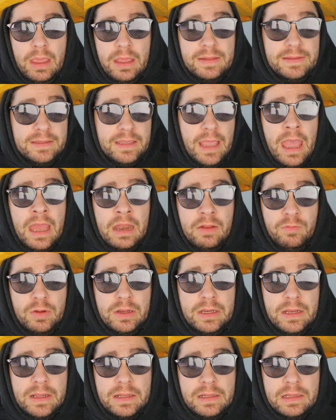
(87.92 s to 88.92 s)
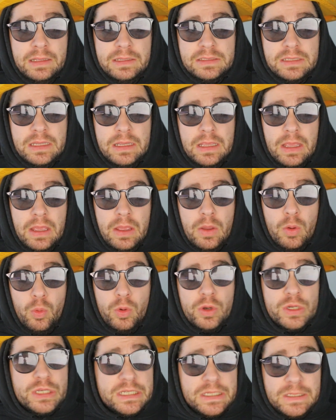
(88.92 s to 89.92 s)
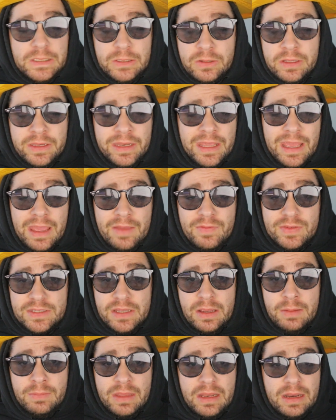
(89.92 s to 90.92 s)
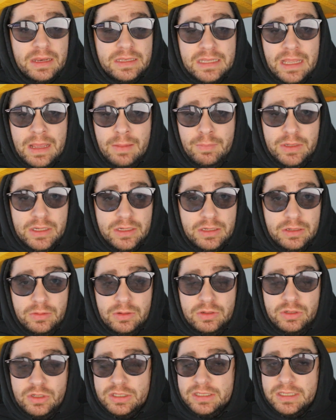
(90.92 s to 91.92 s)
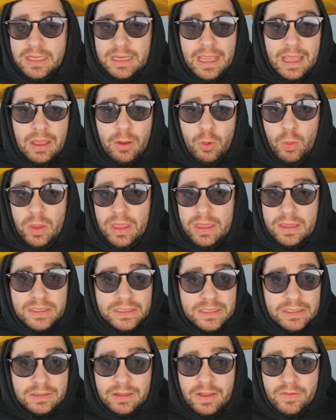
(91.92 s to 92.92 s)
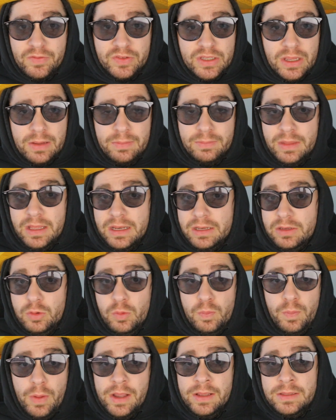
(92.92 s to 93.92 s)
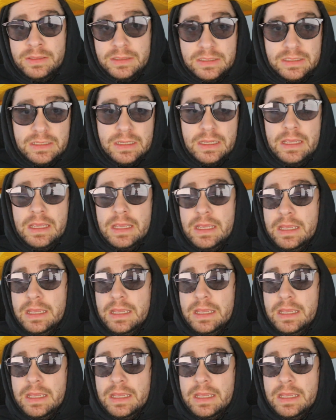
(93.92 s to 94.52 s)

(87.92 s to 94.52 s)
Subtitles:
It's kind of ridiculous. We're still going to have some that attempt to do it, just like how we still have some that do punts.